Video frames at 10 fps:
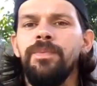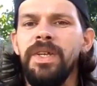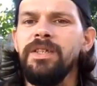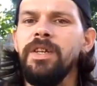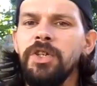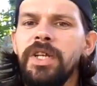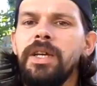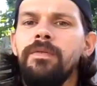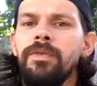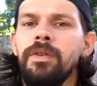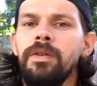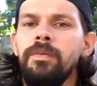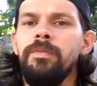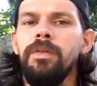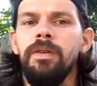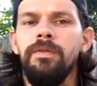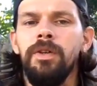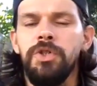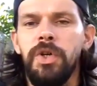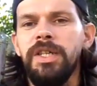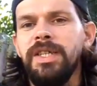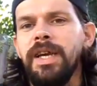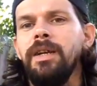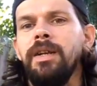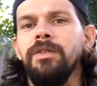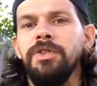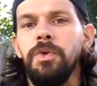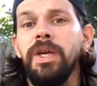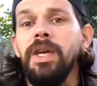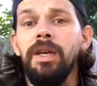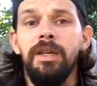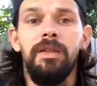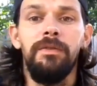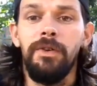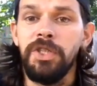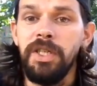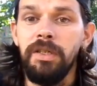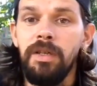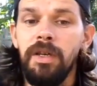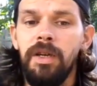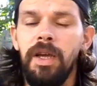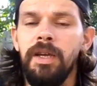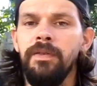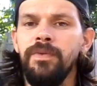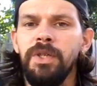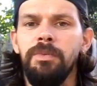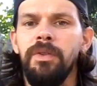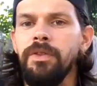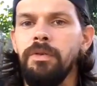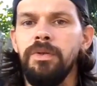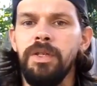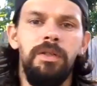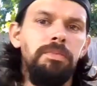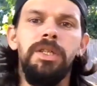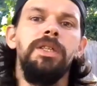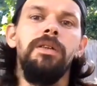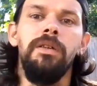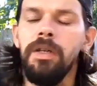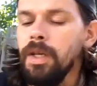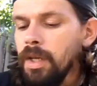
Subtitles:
It's irritating for them if they're trying to take it down so they can get their first Entei and someone throws in a Blissey.